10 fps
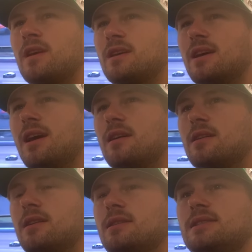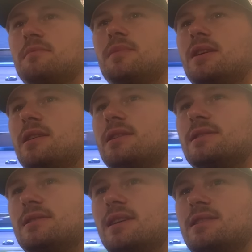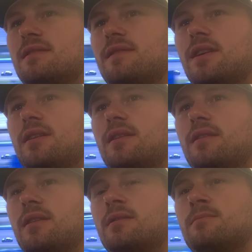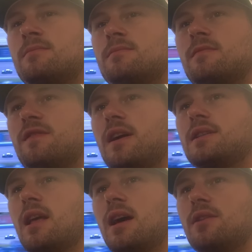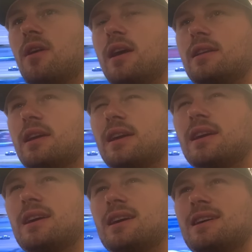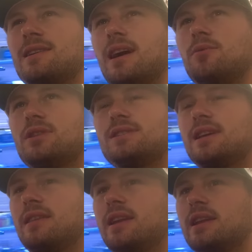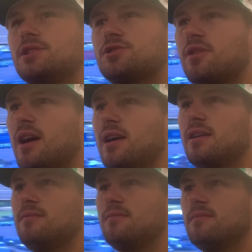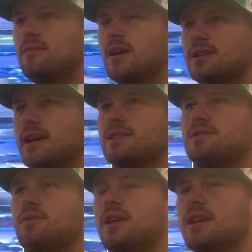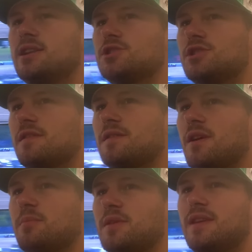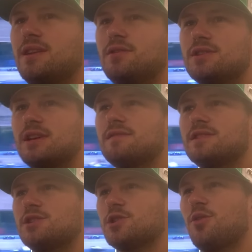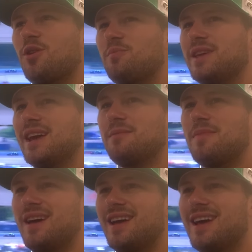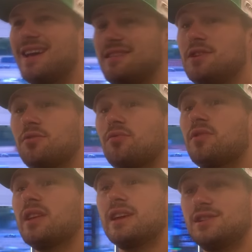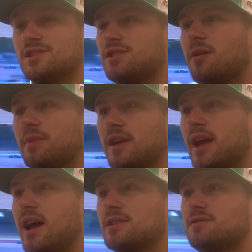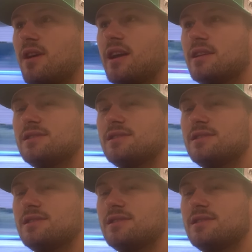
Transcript: Yeah, to me, it's a very fine line, right? Like, I want to say they did try a test where they didn't shift, right? But then you just have such low RPM that then you're really just stomping the gas, right?